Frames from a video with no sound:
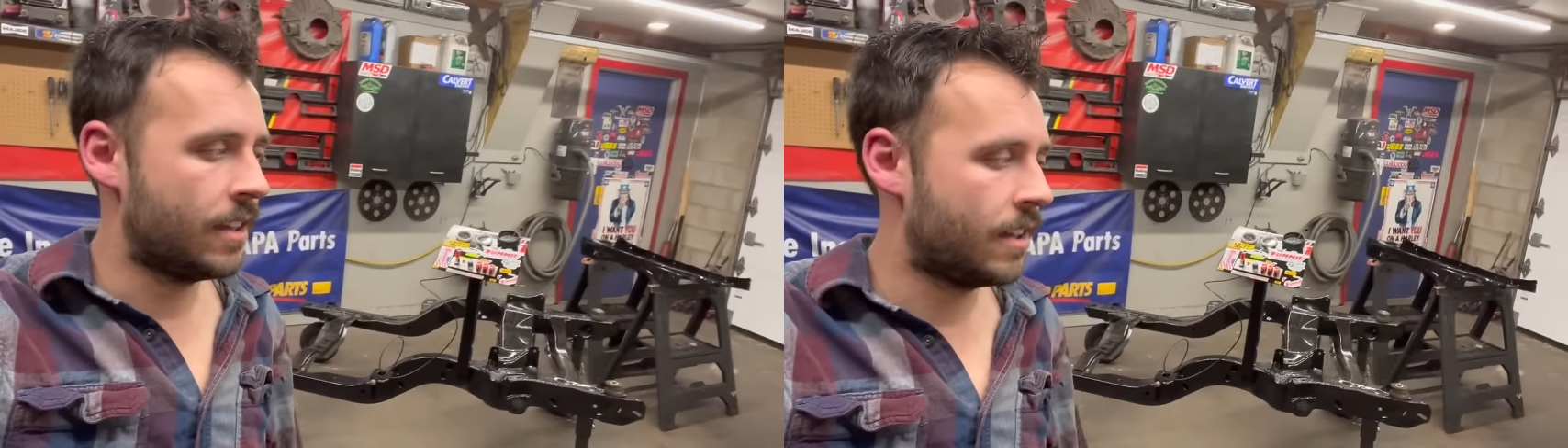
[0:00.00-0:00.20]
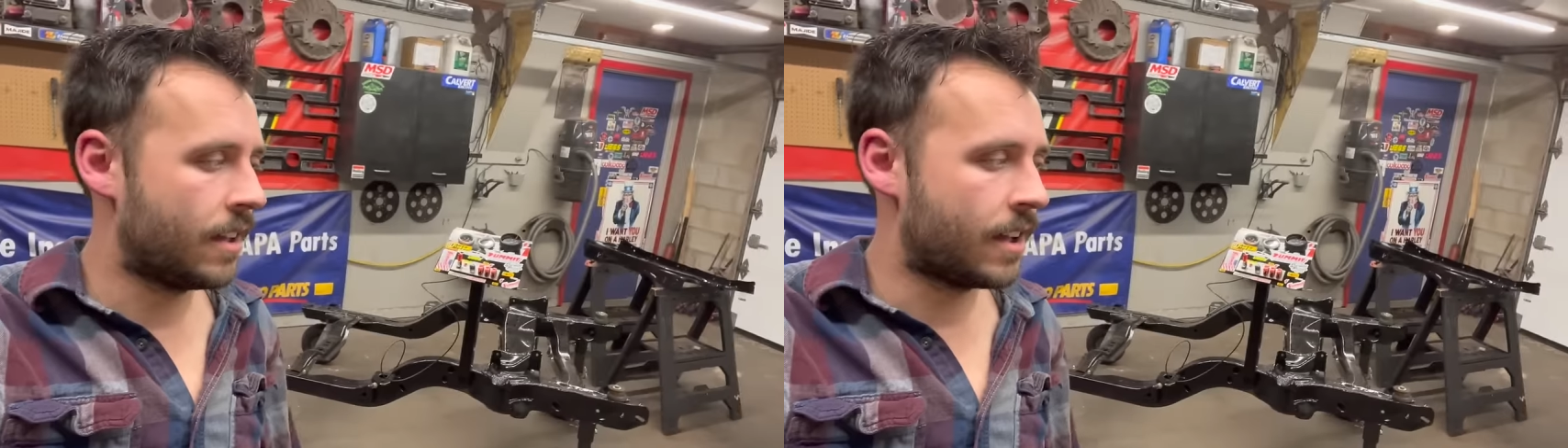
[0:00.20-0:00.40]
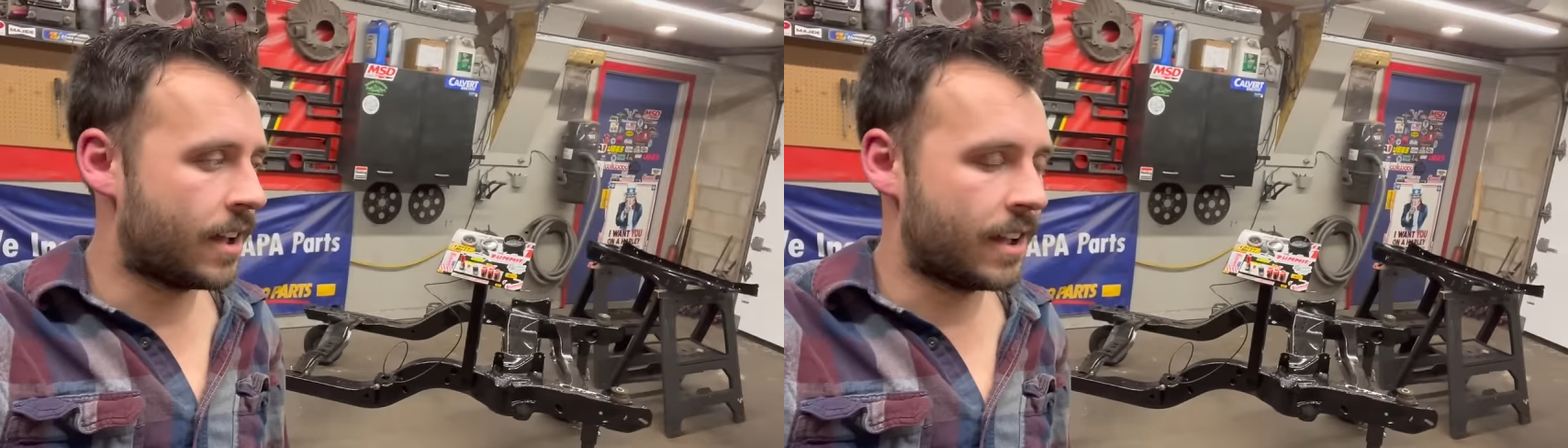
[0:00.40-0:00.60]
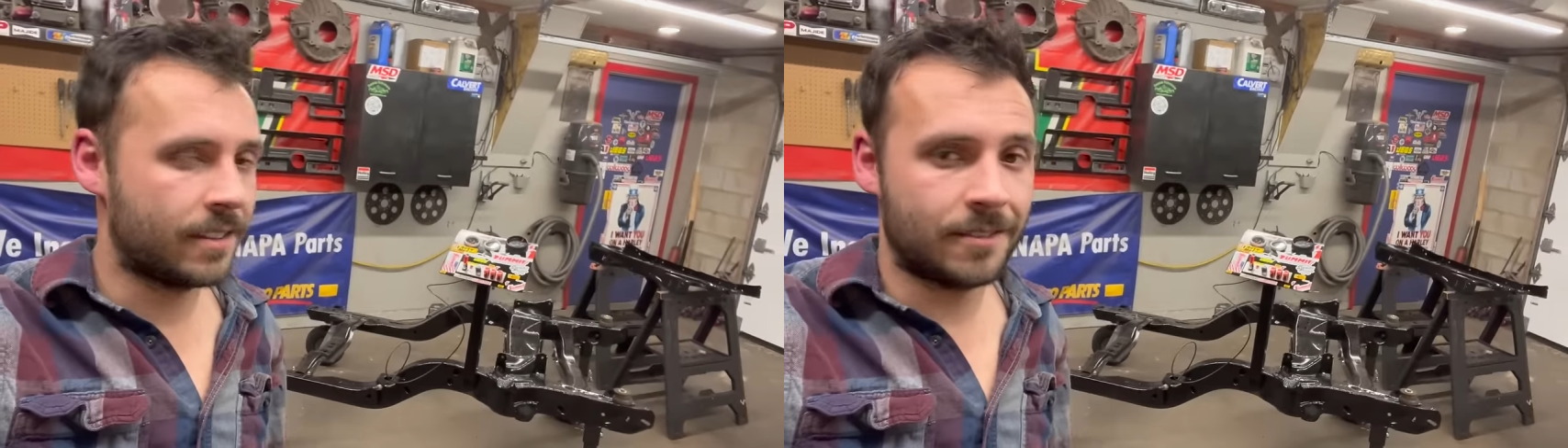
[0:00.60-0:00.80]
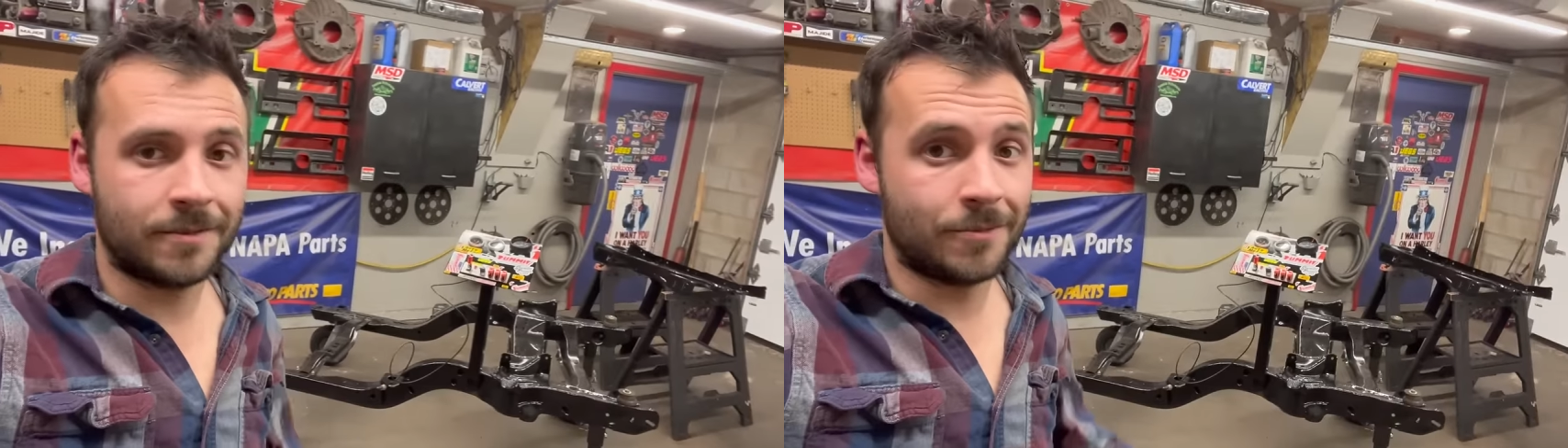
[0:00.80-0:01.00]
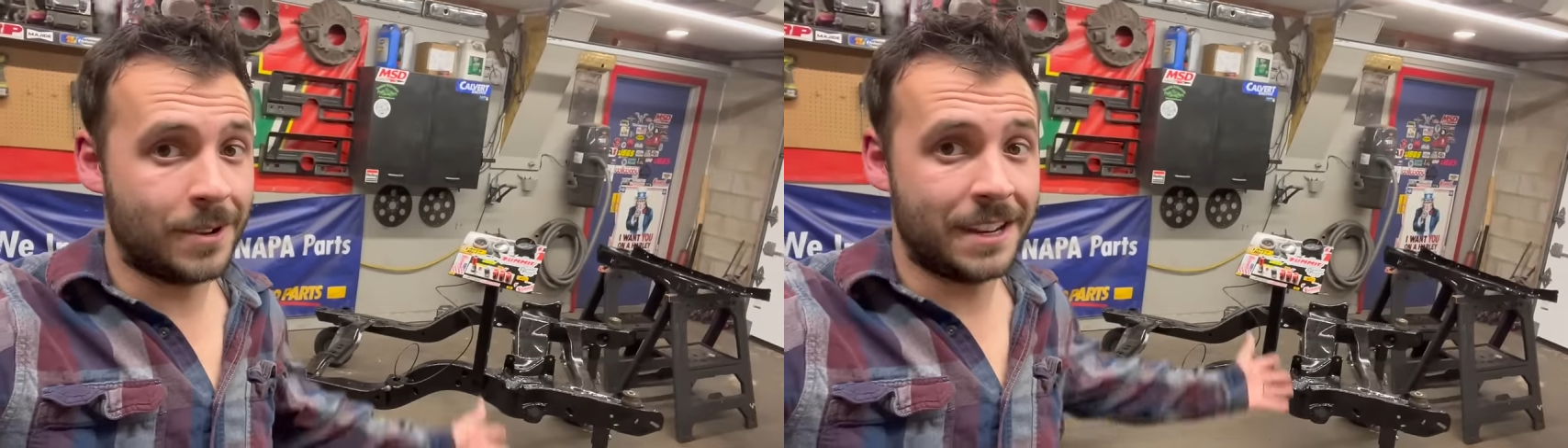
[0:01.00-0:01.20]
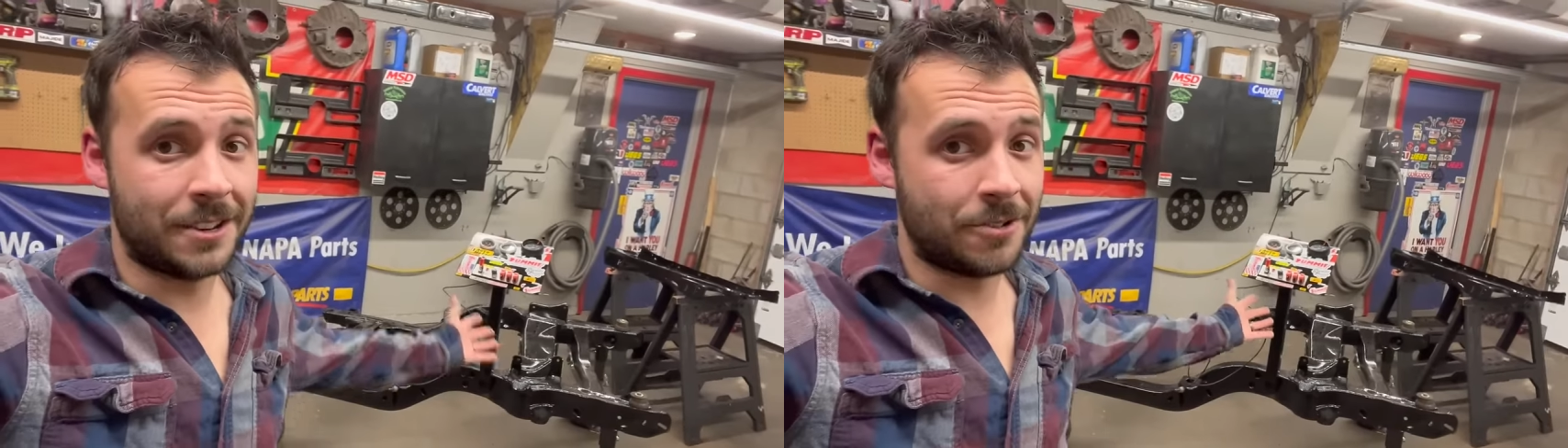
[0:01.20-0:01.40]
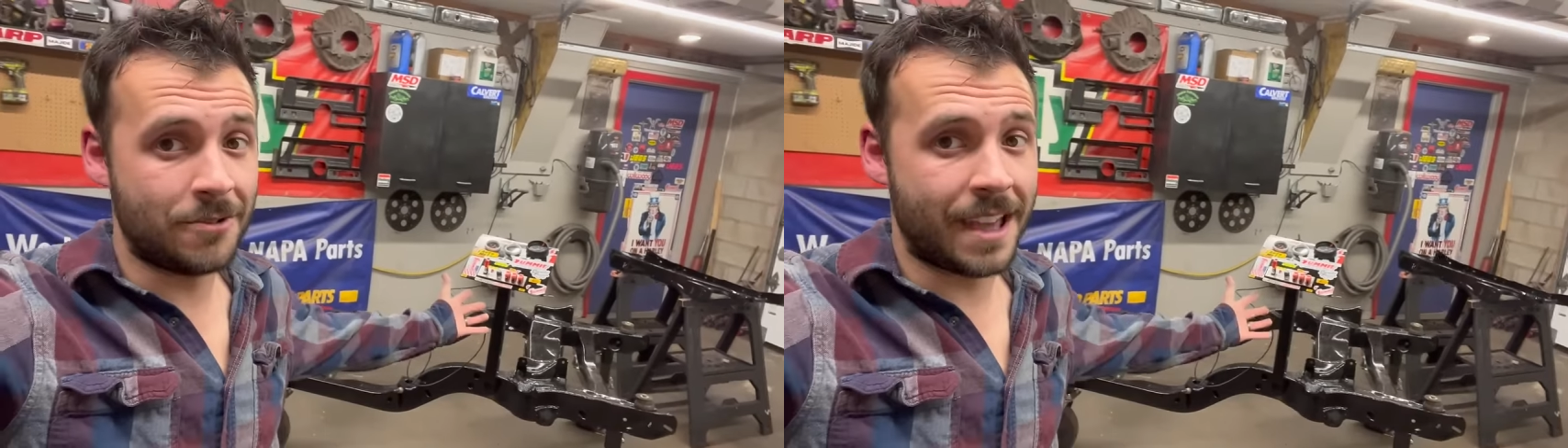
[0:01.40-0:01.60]
uh, we could
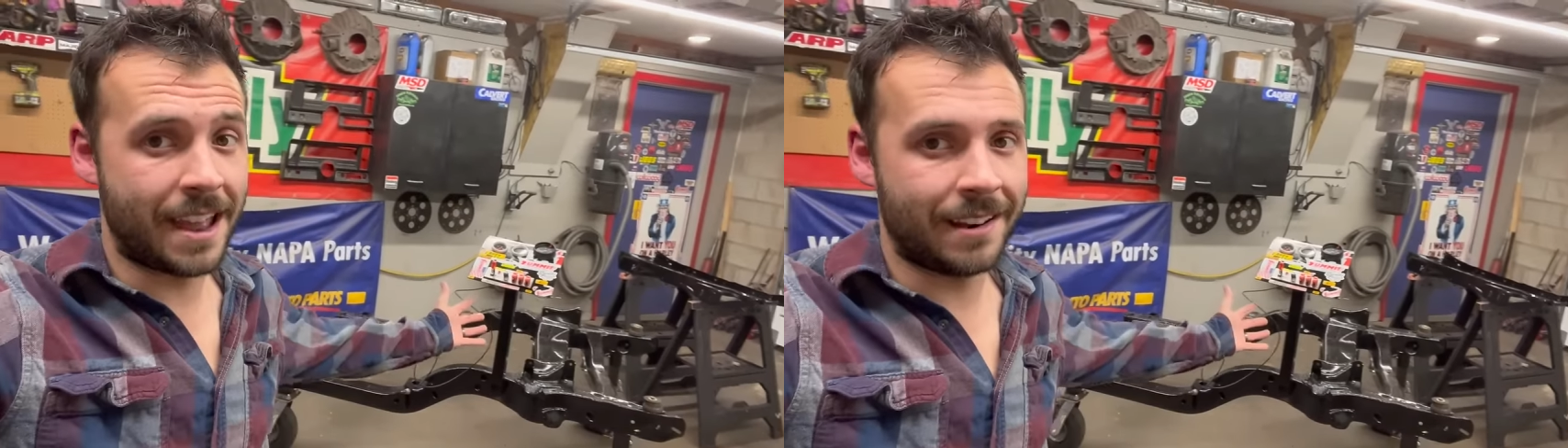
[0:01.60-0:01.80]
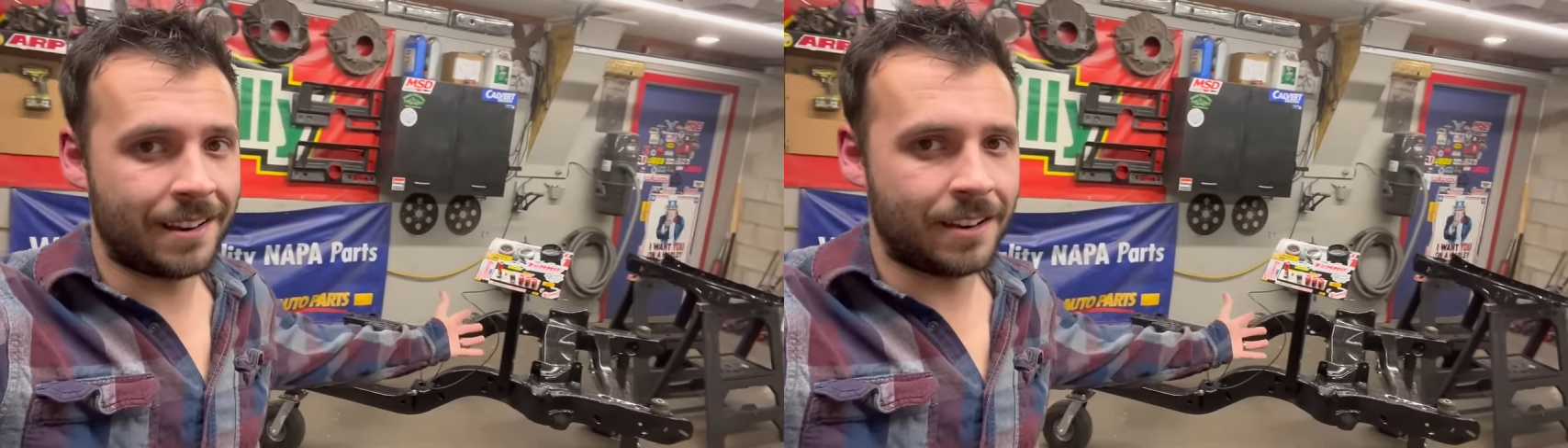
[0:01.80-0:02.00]
do that.